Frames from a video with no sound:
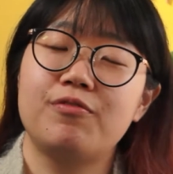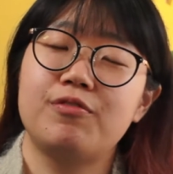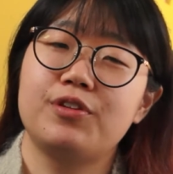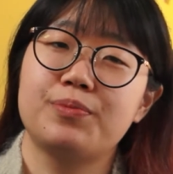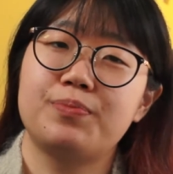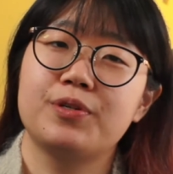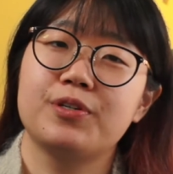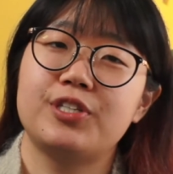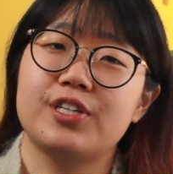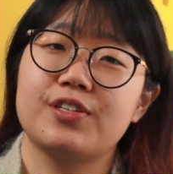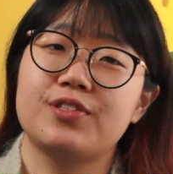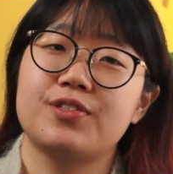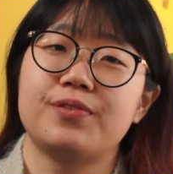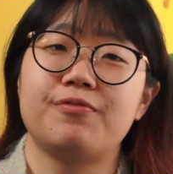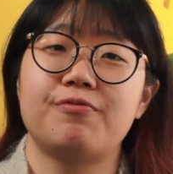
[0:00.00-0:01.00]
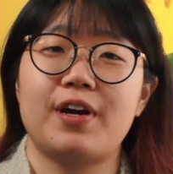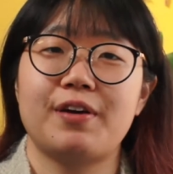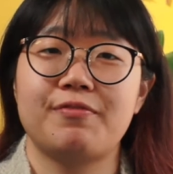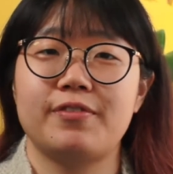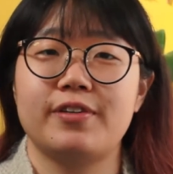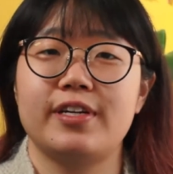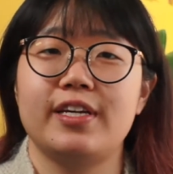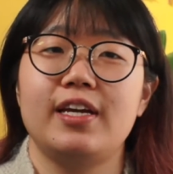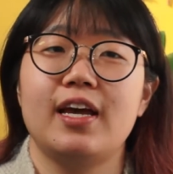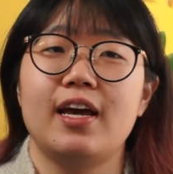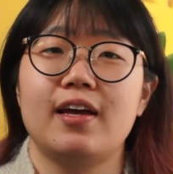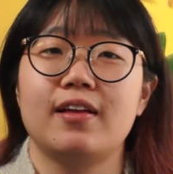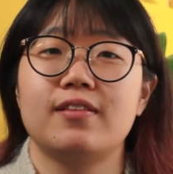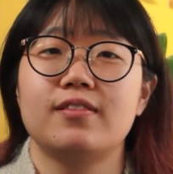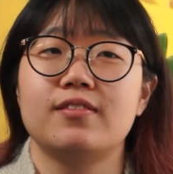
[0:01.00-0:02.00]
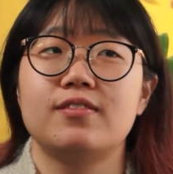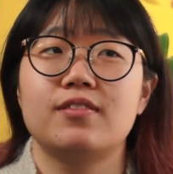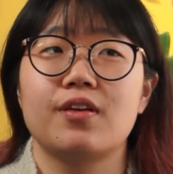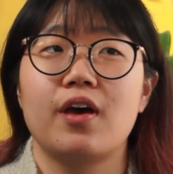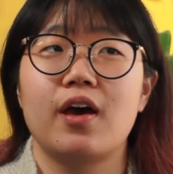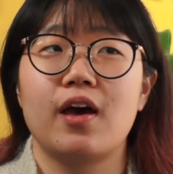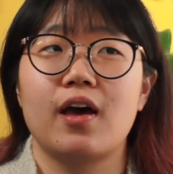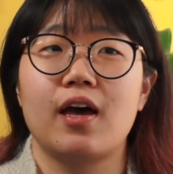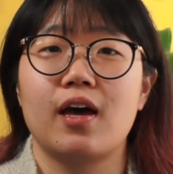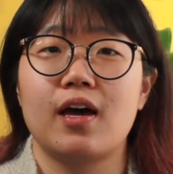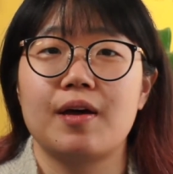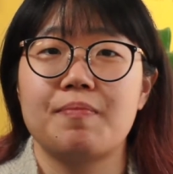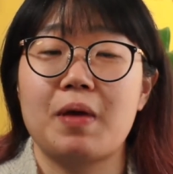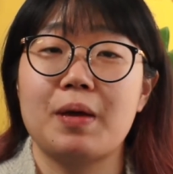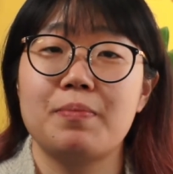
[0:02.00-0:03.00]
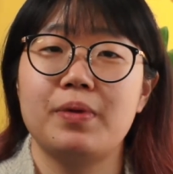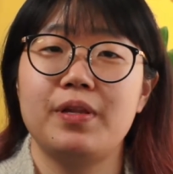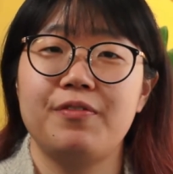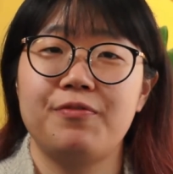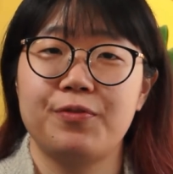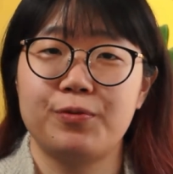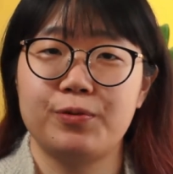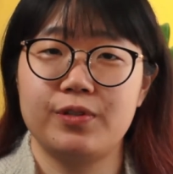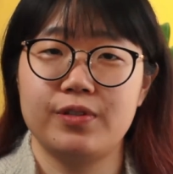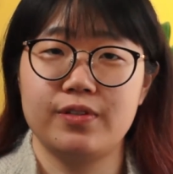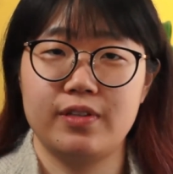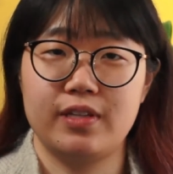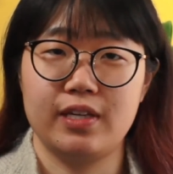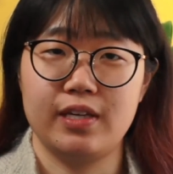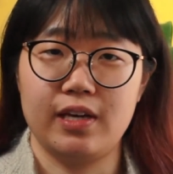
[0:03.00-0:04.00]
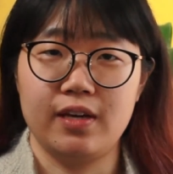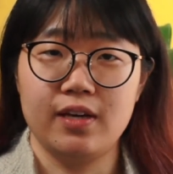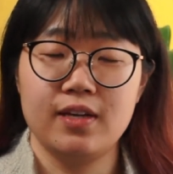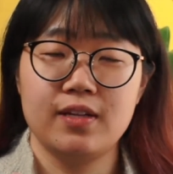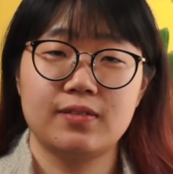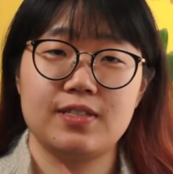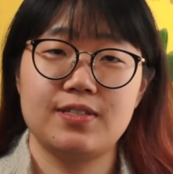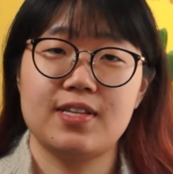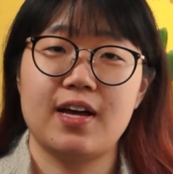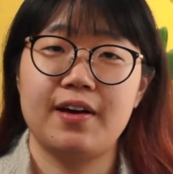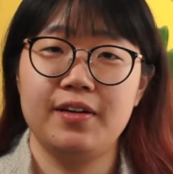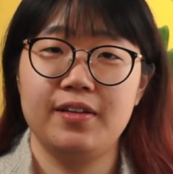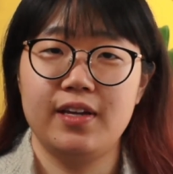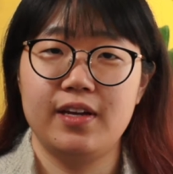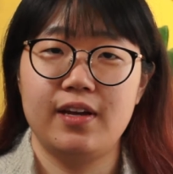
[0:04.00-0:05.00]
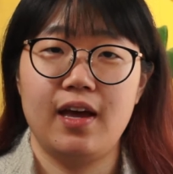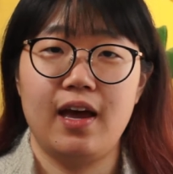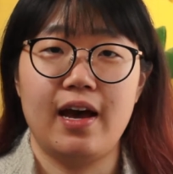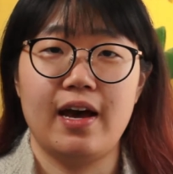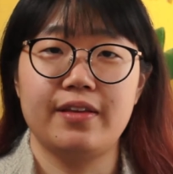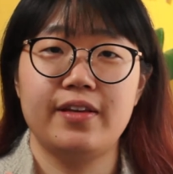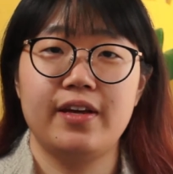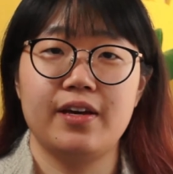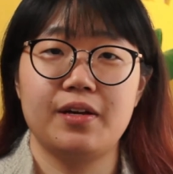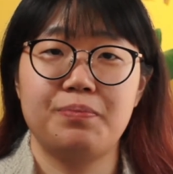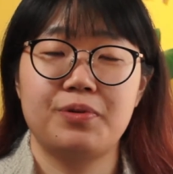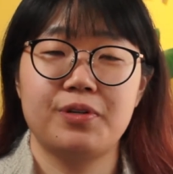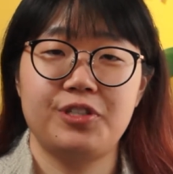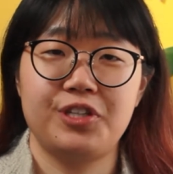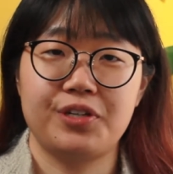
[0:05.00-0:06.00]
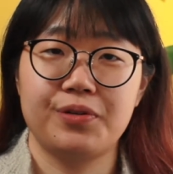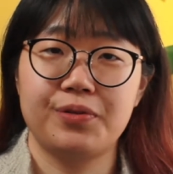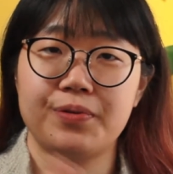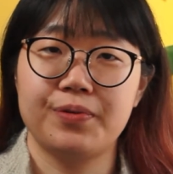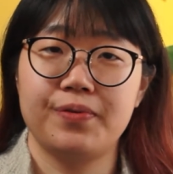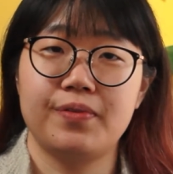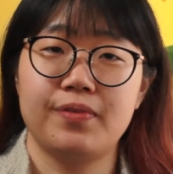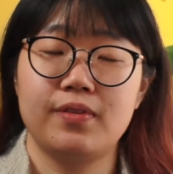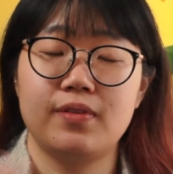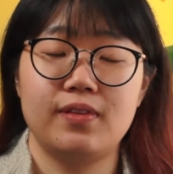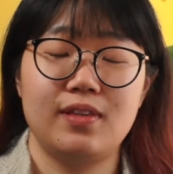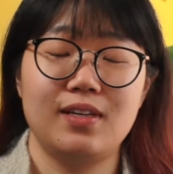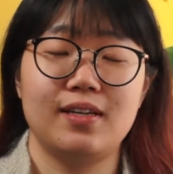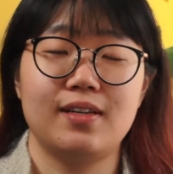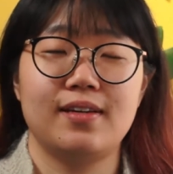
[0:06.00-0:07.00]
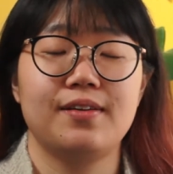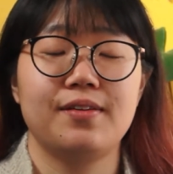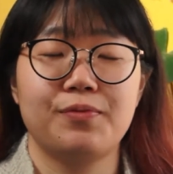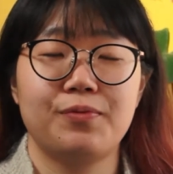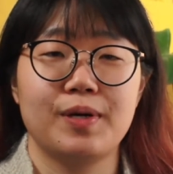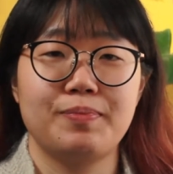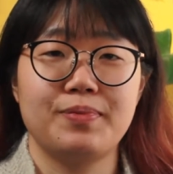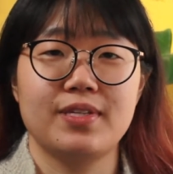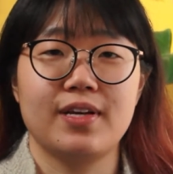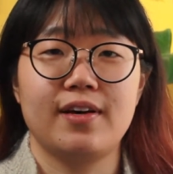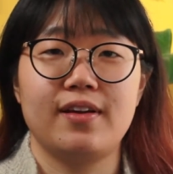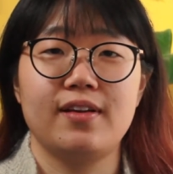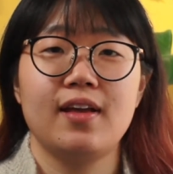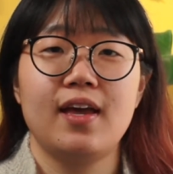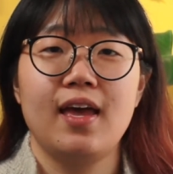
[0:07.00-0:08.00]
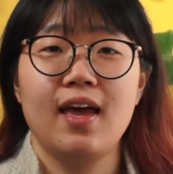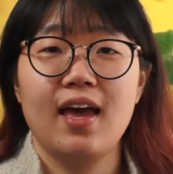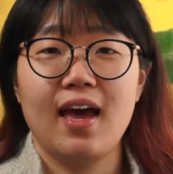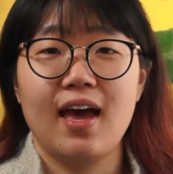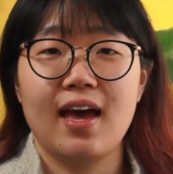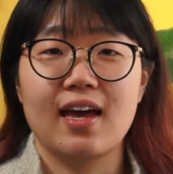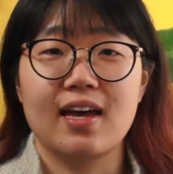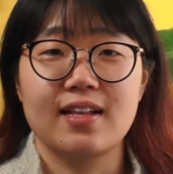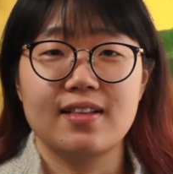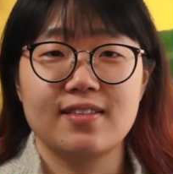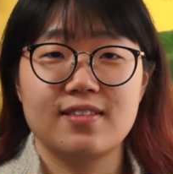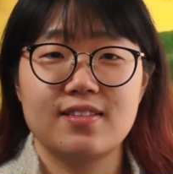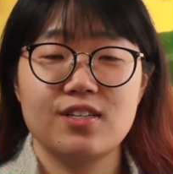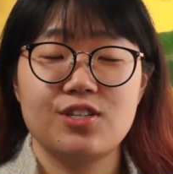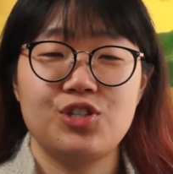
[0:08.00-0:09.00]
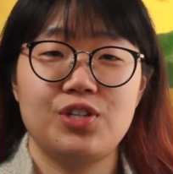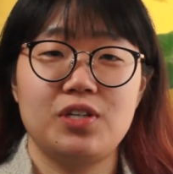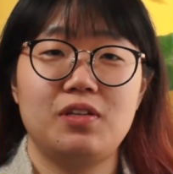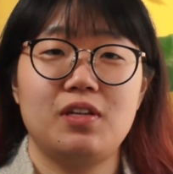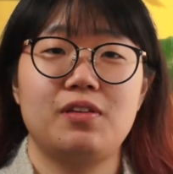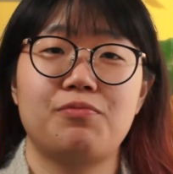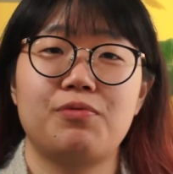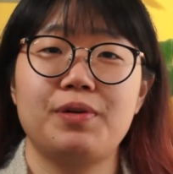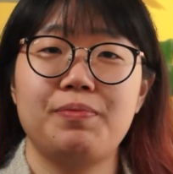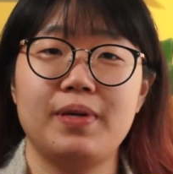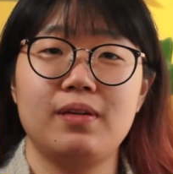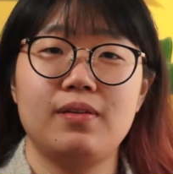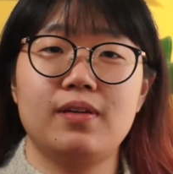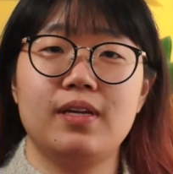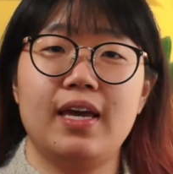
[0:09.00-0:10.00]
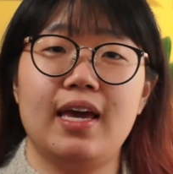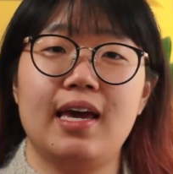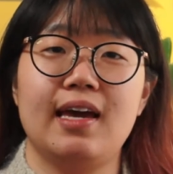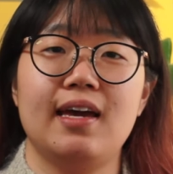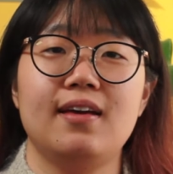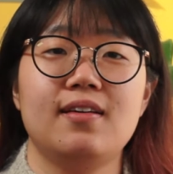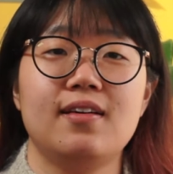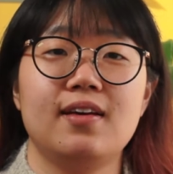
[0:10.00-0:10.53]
through the projects on Ravelry, and Emily Forden, the designer, had her project on the website, and she did a ribbing here.